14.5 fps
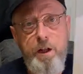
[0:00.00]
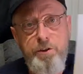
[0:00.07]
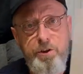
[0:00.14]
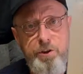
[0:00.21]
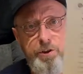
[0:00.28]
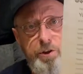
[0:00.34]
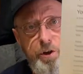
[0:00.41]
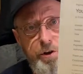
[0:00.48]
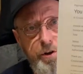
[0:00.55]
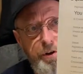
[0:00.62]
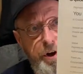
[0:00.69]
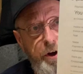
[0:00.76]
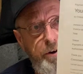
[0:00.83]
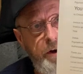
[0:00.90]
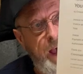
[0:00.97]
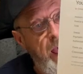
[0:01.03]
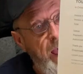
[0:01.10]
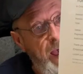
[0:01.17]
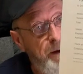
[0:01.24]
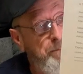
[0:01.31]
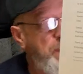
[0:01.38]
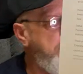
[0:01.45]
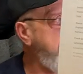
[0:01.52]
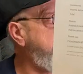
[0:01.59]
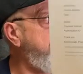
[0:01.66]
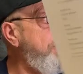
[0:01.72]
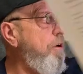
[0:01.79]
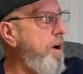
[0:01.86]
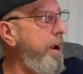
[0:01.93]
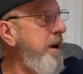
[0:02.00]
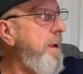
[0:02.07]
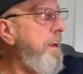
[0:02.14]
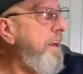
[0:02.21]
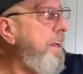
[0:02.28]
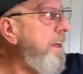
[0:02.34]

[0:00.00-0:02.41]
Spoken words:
Just so you'll know, I paid for it.